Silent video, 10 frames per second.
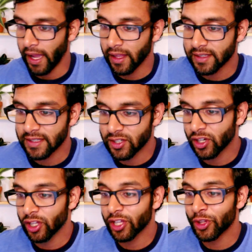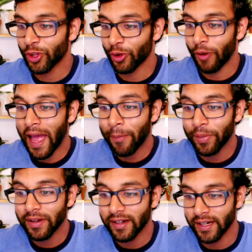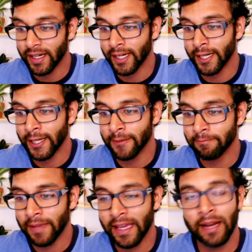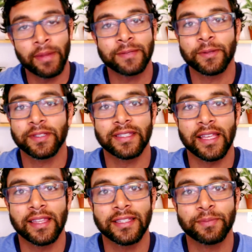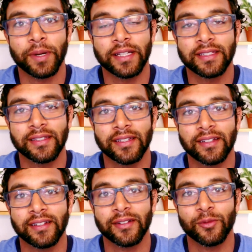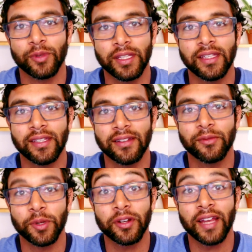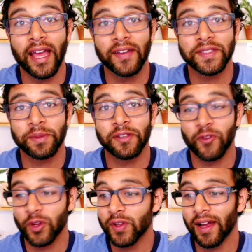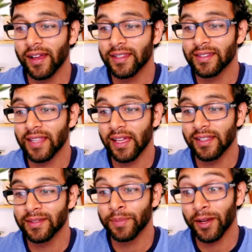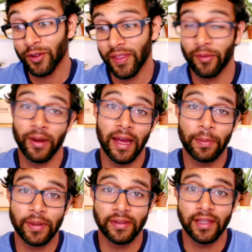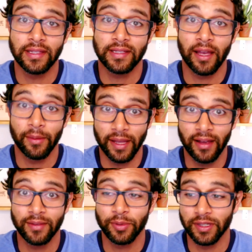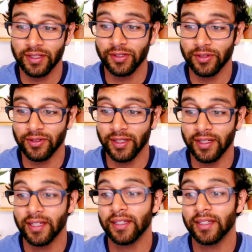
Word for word: Alex says you're gonna look into the wrap. Man, I'm not supposed to say this, but we're gonna have something for you guys that is better than the wrap that's coming out pretty soon,